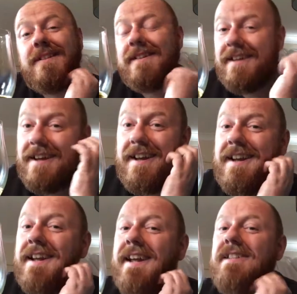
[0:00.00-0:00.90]
it
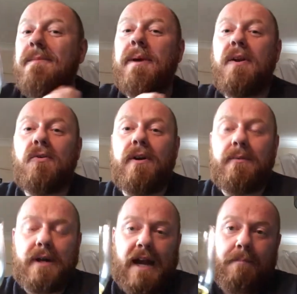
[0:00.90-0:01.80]
is a bit annoying
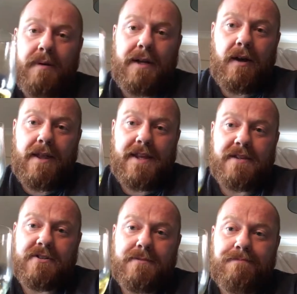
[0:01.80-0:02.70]
with a company like
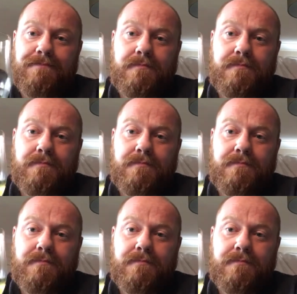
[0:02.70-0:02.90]
this